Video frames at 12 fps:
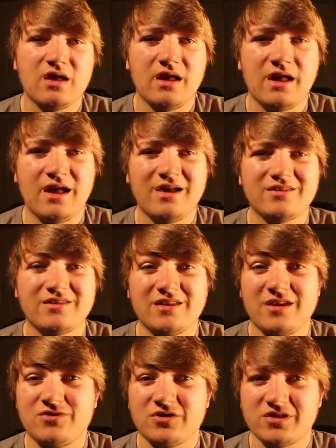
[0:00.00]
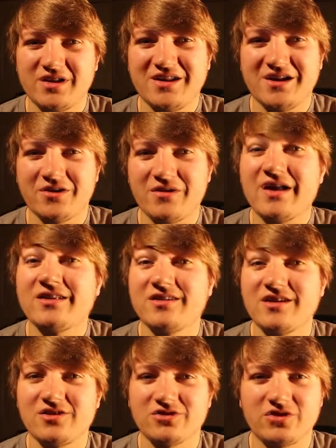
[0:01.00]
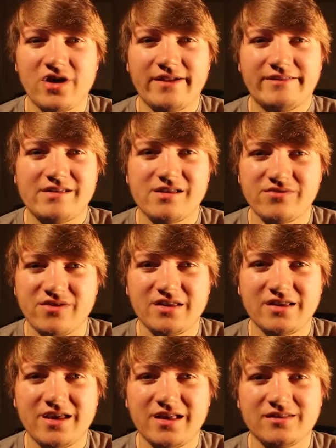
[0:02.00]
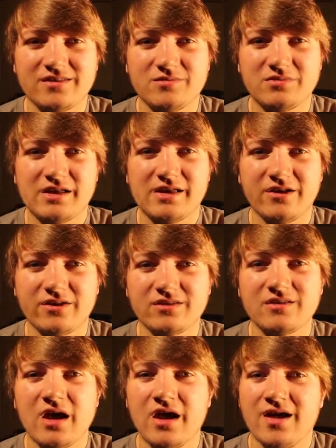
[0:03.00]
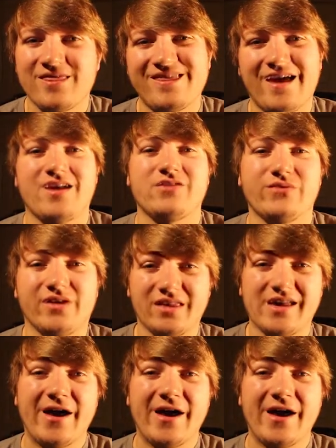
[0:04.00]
And if you're leading a race and you're trying to defend against somebody else, that can really